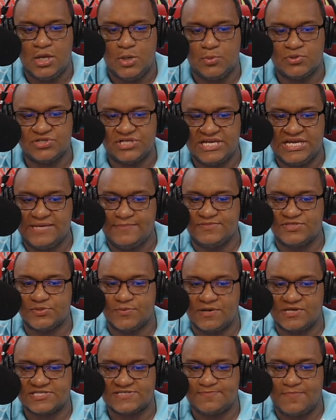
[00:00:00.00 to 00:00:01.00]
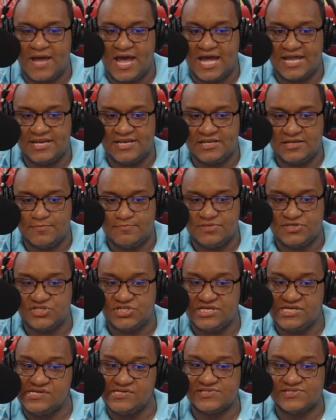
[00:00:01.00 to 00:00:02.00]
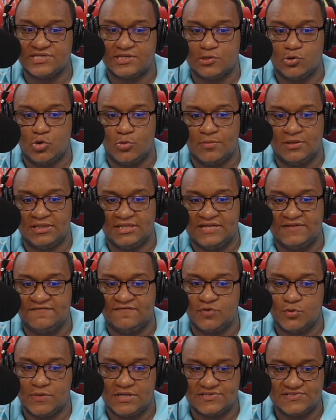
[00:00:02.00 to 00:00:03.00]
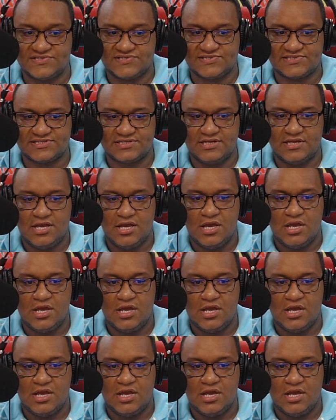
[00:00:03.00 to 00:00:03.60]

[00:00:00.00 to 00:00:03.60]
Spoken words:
which aims to expand Beijing's global influence.